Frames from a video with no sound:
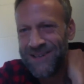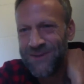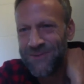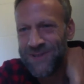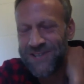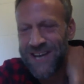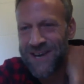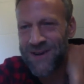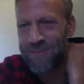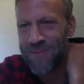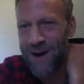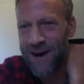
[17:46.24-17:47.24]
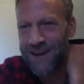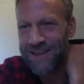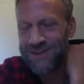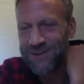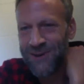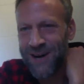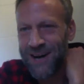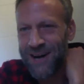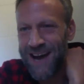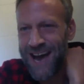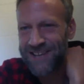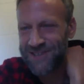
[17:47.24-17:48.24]
say goodbye to our
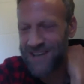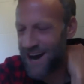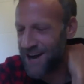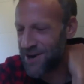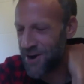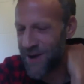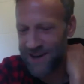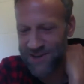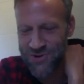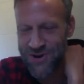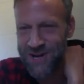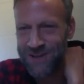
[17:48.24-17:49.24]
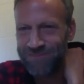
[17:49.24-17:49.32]
escargot extra?